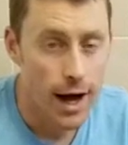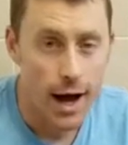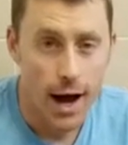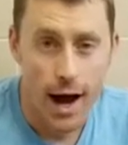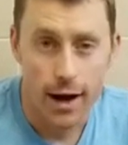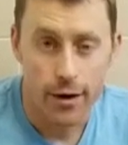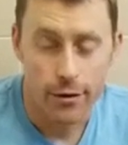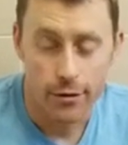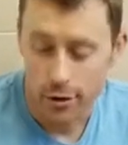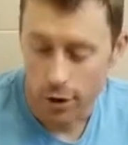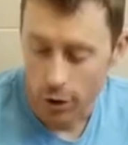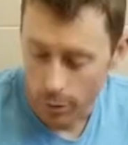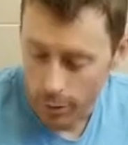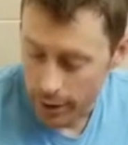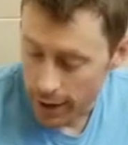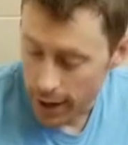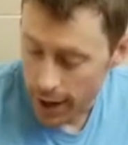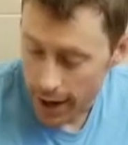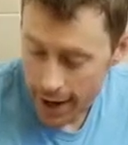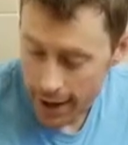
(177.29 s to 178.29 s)
I don't know,
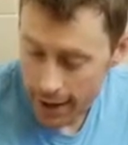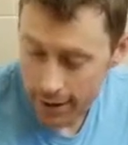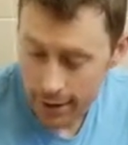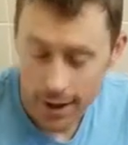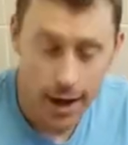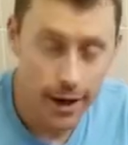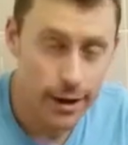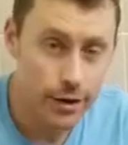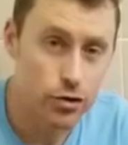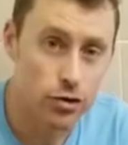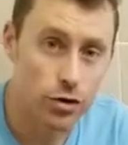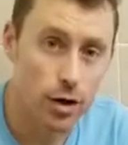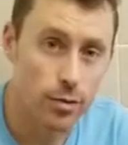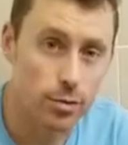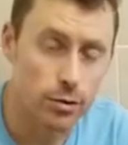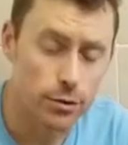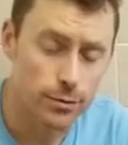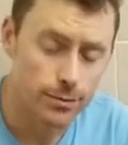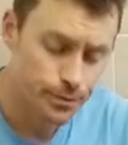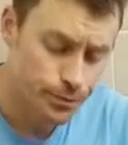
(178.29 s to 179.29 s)
but I had a lot of
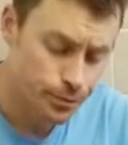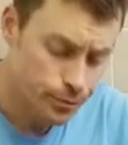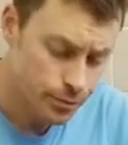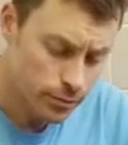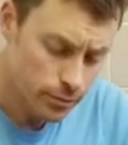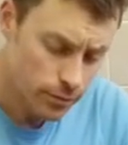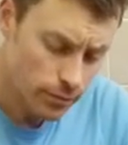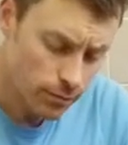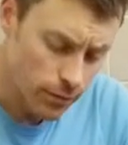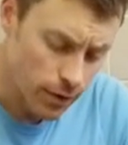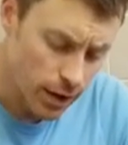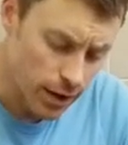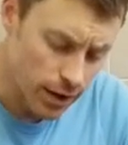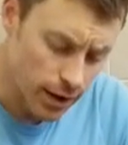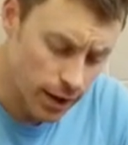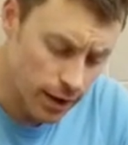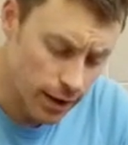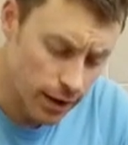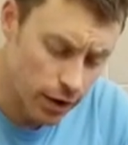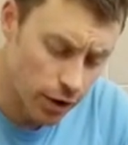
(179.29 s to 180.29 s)
trouble
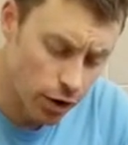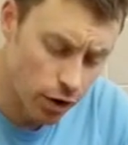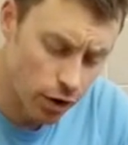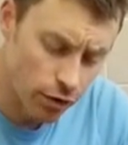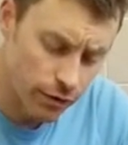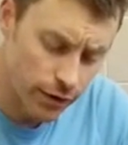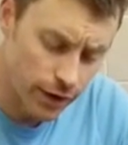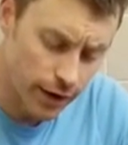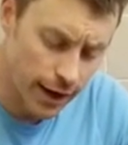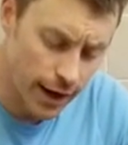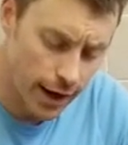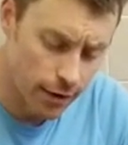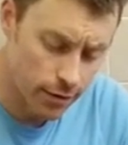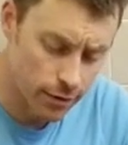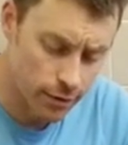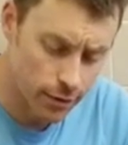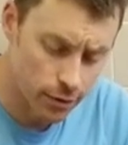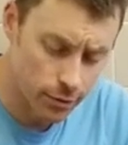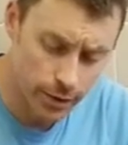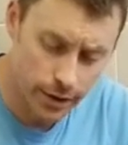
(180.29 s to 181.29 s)
kind of curving it out a
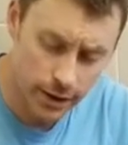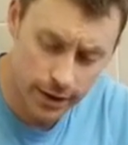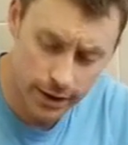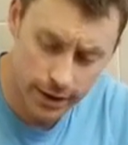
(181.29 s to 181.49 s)
little bit and